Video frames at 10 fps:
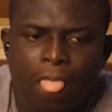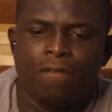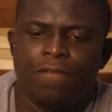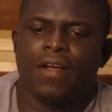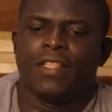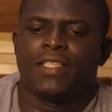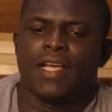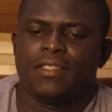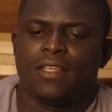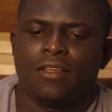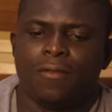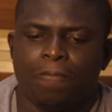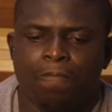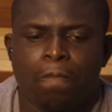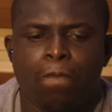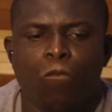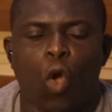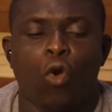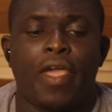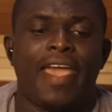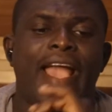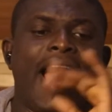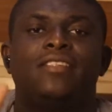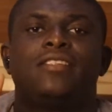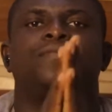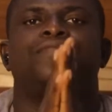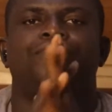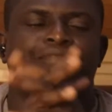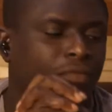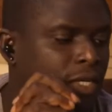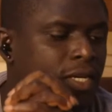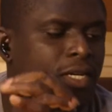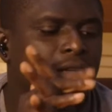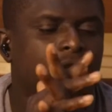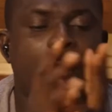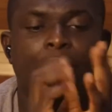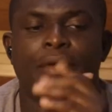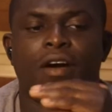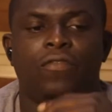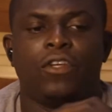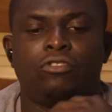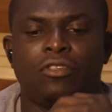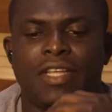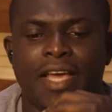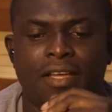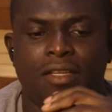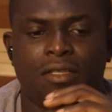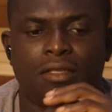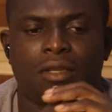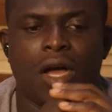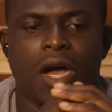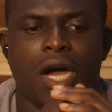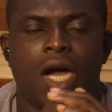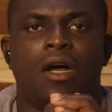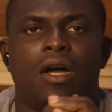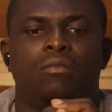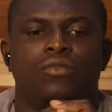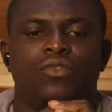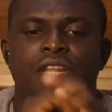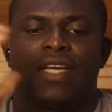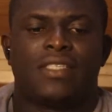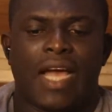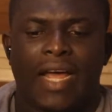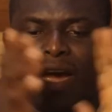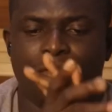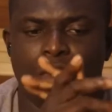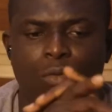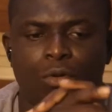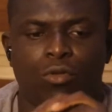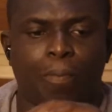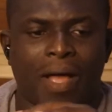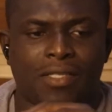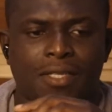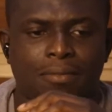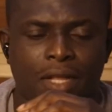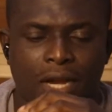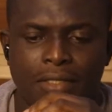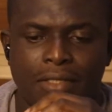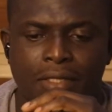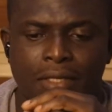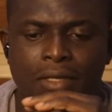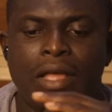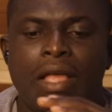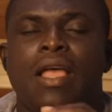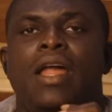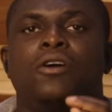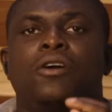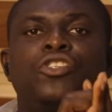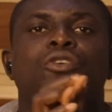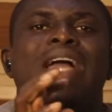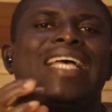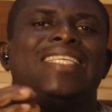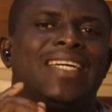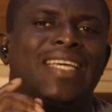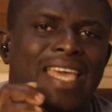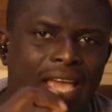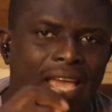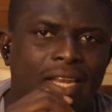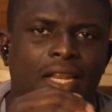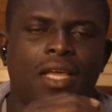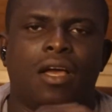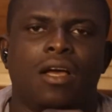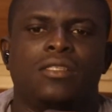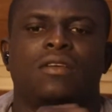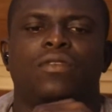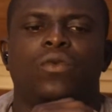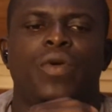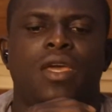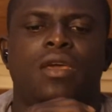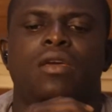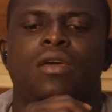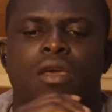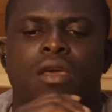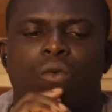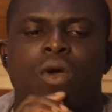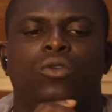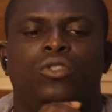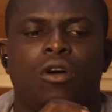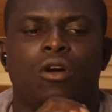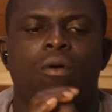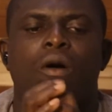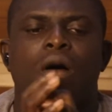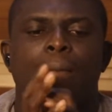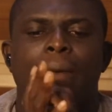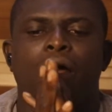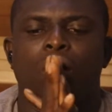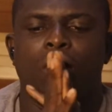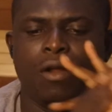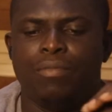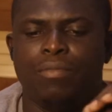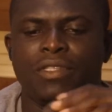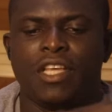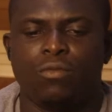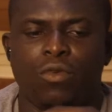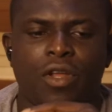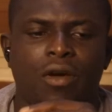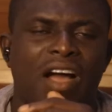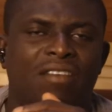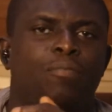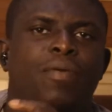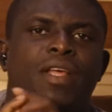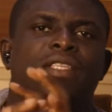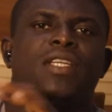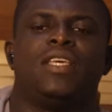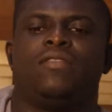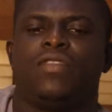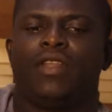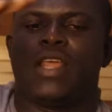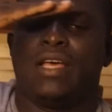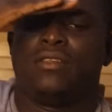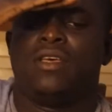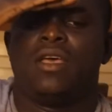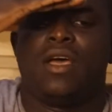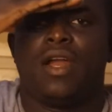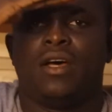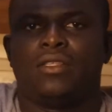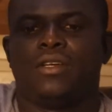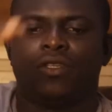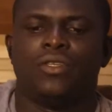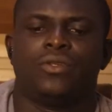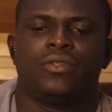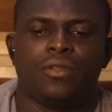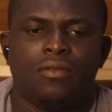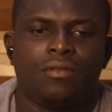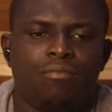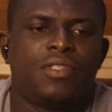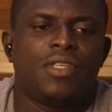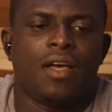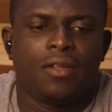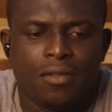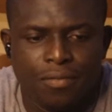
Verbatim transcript: Fantastic. Okay, guys, that'll be all for today. Uh, really excited I've been able to pass some knowledge to you. And I'll see you guys again in the course of the week where we'll talk more about other business model. Have a pleasant evening, guys, and I'll talk to you soon. Peace out.